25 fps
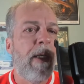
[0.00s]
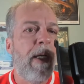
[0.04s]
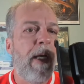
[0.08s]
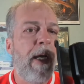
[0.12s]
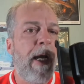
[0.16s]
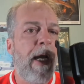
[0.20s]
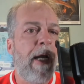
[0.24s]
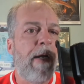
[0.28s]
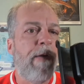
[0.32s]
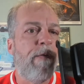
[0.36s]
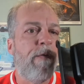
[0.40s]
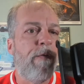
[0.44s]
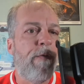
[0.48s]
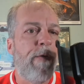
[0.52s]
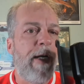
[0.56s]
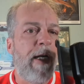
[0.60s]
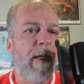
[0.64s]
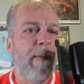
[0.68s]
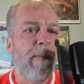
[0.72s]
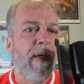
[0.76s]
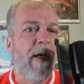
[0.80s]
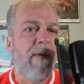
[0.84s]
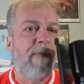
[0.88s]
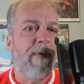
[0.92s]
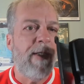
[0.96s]
and
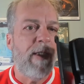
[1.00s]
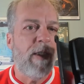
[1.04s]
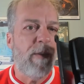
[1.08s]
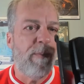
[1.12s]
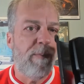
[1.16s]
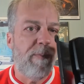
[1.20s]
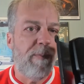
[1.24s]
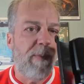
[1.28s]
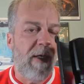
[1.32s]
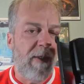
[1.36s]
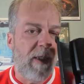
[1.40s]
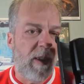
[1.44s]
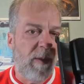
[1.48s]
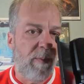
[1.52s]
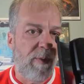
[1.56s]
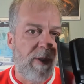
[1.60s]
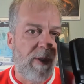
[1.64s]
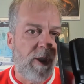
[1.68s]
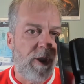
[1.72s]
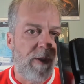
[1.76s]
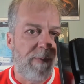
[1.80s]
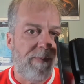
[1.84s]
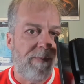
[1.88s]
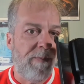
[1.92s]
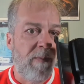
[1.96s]
freedom of
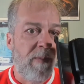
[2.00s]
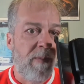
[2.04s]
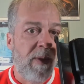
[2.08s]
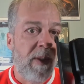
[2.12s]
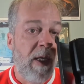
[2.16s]
expression.